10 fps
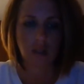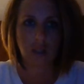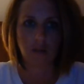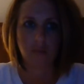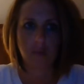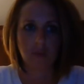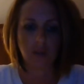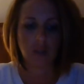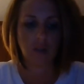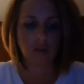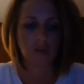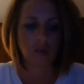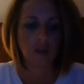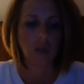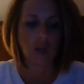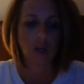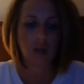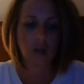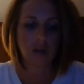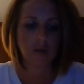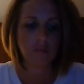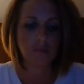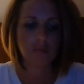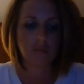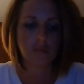can't remember the year. Um,